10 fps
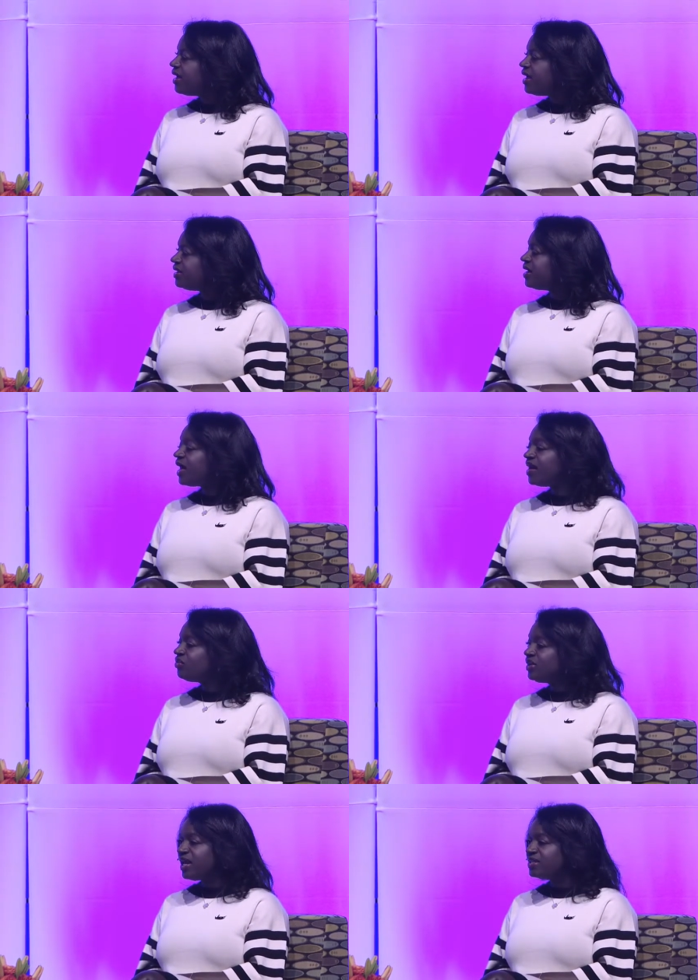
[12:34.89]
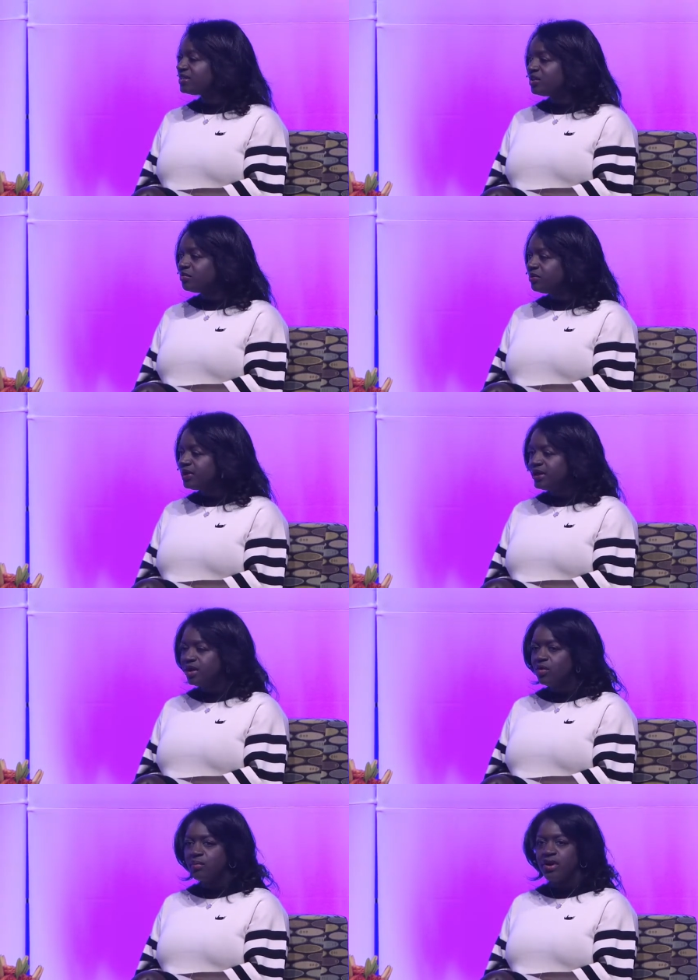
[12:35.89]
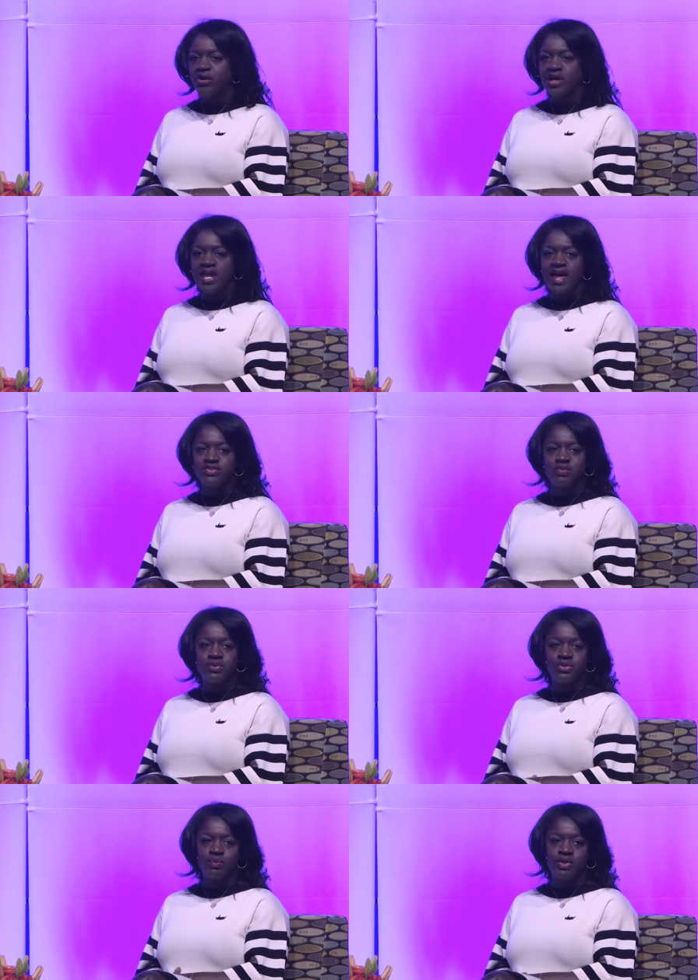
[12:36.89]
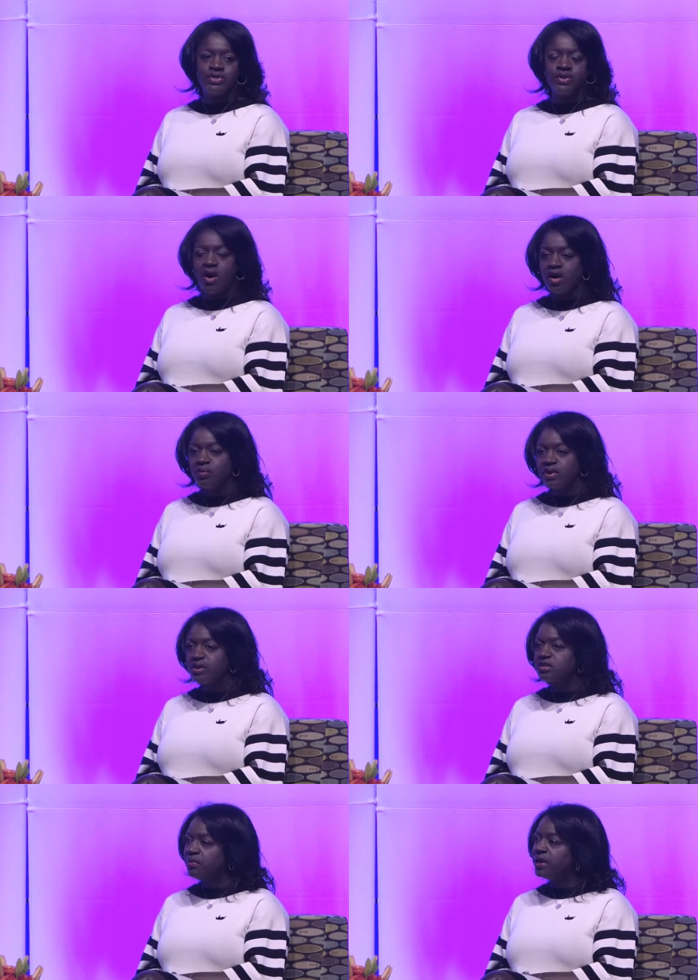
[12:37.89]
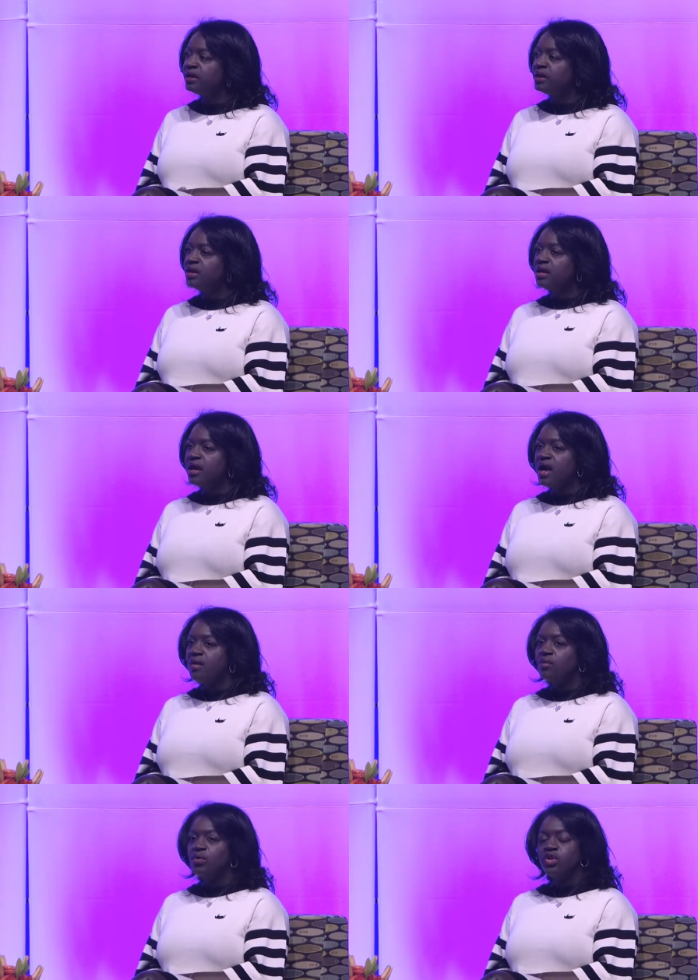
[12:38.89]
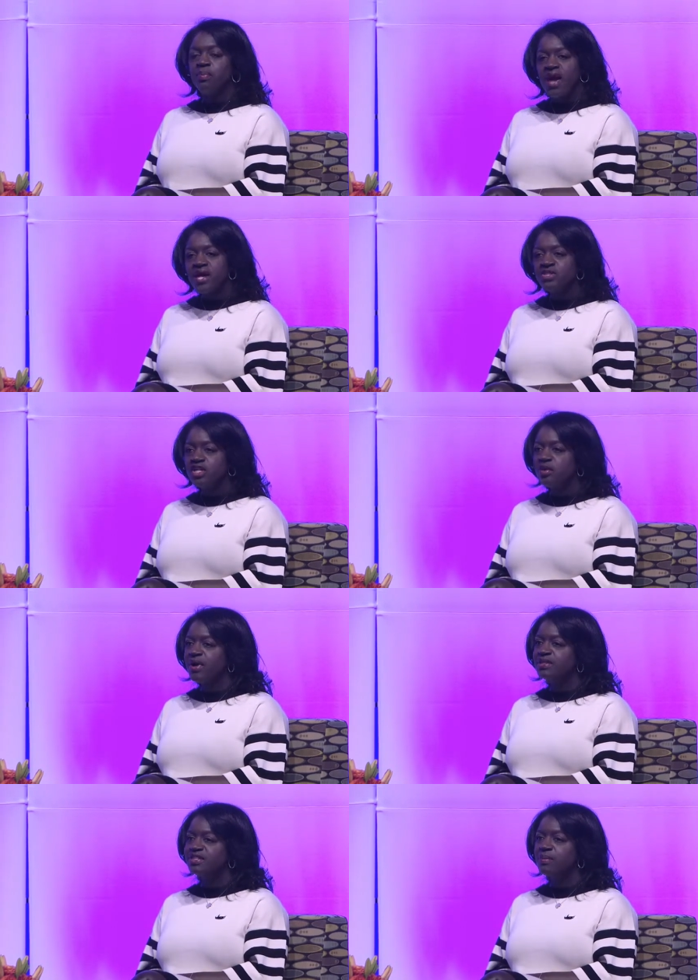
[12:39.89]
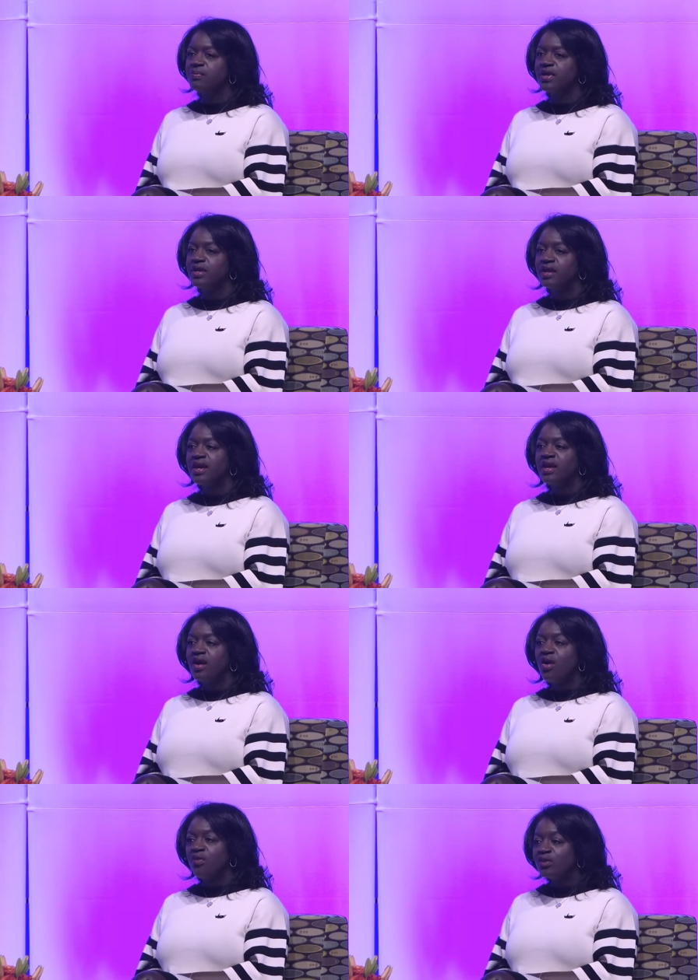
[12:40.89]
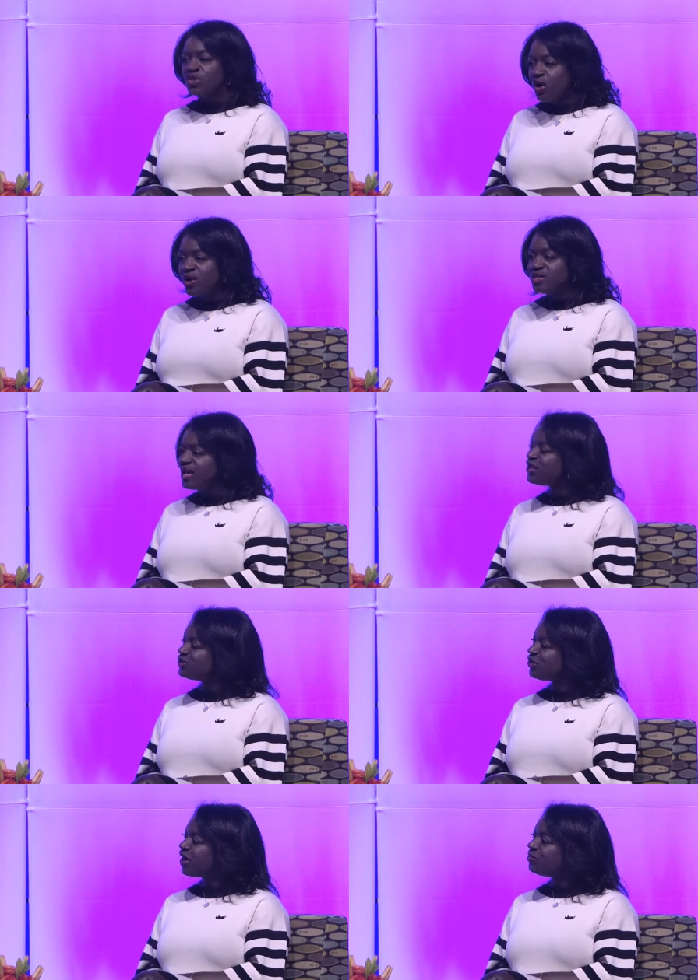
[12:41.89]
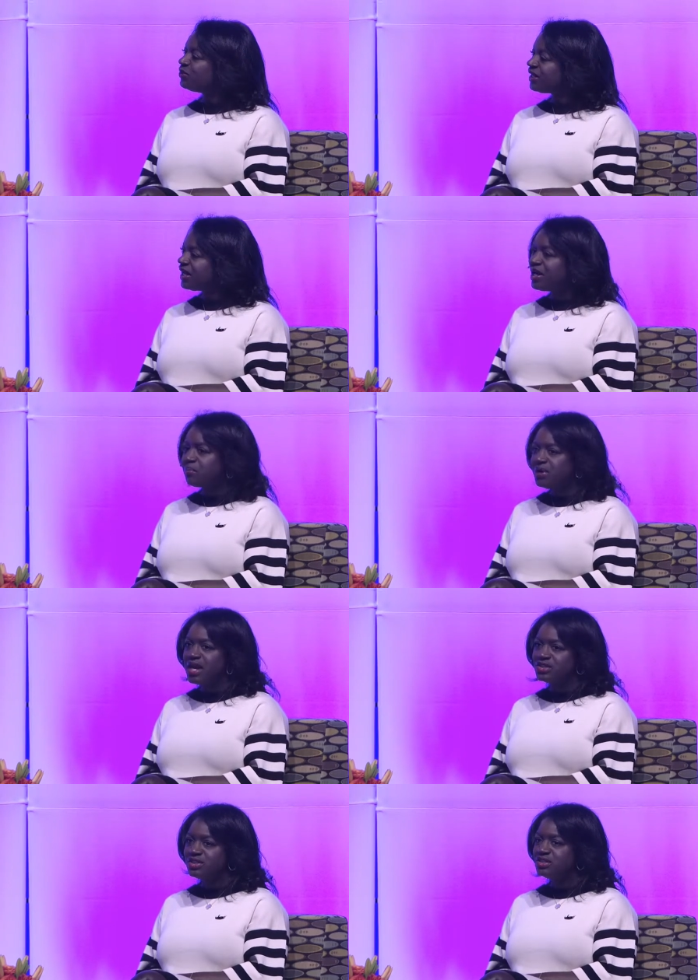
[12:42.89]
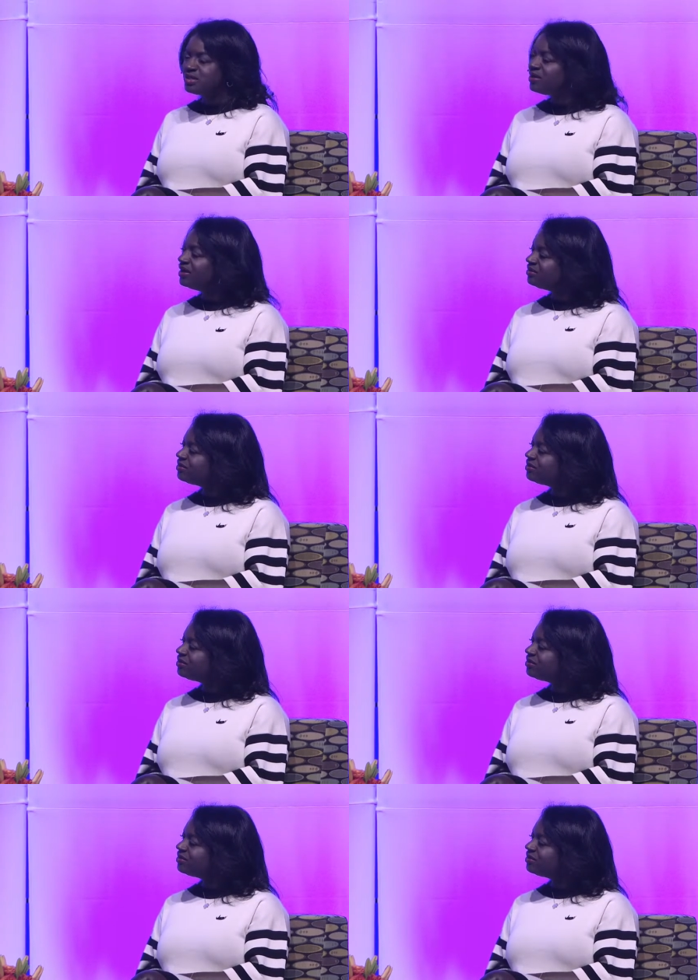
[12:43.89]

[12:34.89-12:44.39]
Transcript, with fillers: And not every day is going to be, you know, barrel of laughs where we do cartwheels, but uh, when you're passionate about something, on those hard days, you're able to get up and actually do it.